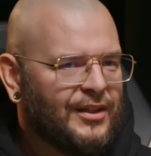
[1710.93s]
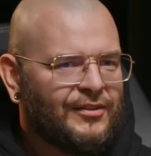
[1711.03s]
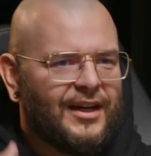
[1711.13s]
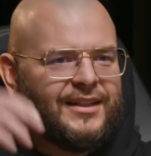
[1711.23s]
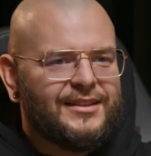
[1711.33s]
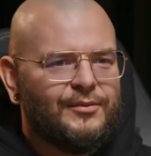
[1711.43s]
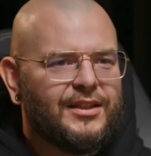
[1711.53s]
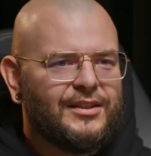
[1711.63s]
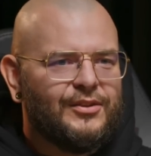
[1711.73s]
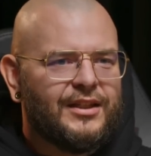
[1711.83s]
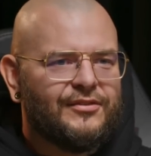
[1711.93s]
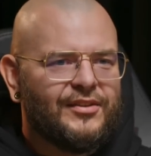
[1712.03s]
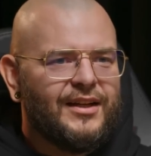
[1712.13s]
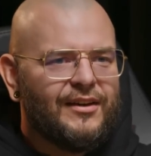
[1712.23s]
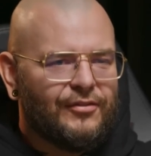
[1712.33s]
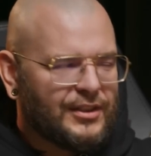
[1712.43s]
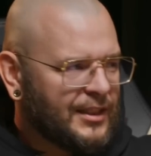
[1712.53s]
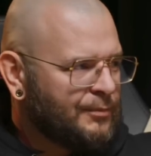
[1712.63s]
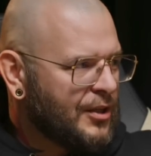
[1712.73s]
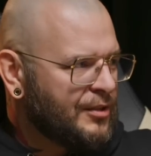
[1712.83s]
and ultimately we have first
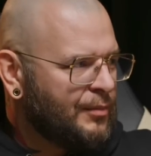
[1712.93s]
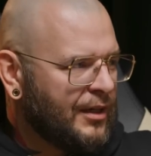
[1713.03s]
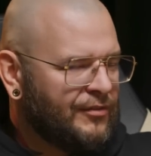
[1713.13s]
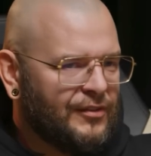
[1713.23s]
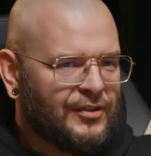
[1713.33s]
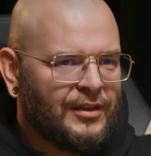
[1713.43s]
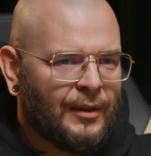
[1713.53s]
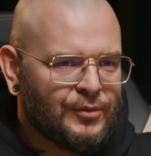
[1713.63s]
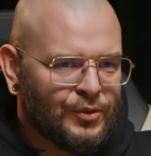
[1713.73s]
expansion pack 15 up to